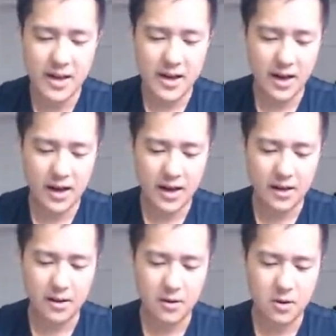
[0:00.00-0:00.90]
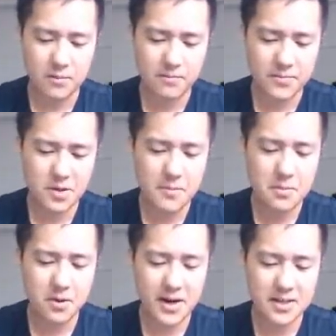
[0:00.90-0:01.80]
Uh, some
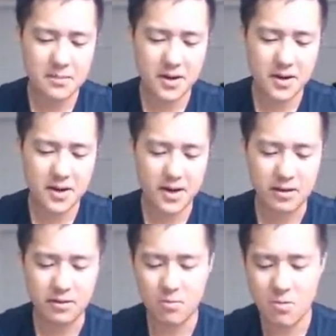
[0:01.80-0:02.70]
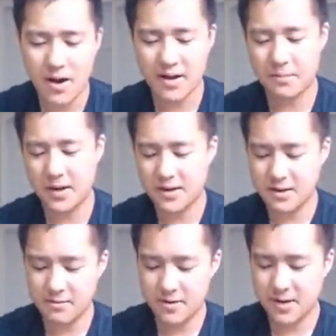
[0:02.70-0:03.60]
people asked about it on Reddit, but I
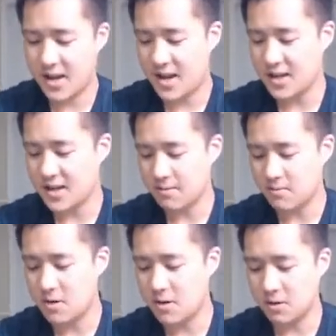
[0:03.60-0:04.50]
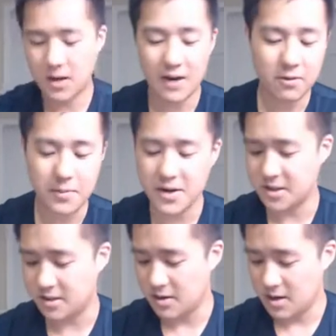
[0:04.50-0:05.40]
didn't really get any real
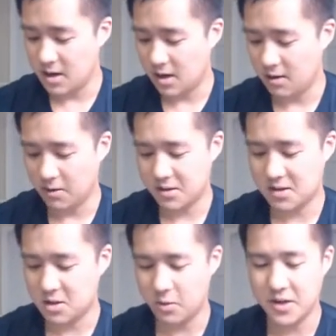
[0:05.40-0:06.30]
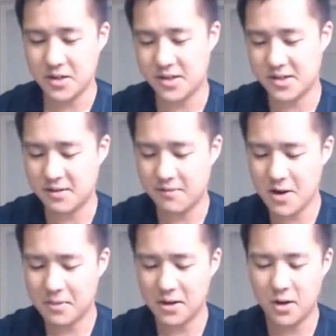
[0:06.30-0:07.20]
confirmation of what the situation is. If you
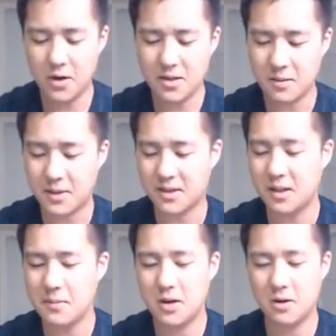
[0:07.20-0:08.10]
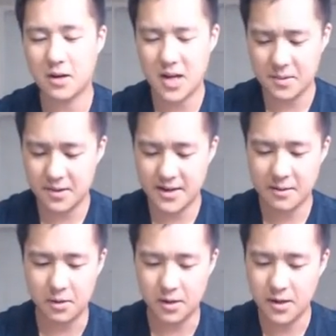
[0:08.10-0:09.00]
happen to know anything about that, let me know in a comment down
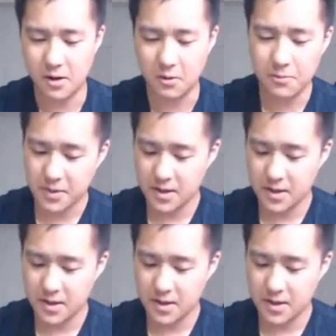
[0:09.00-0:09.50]
below.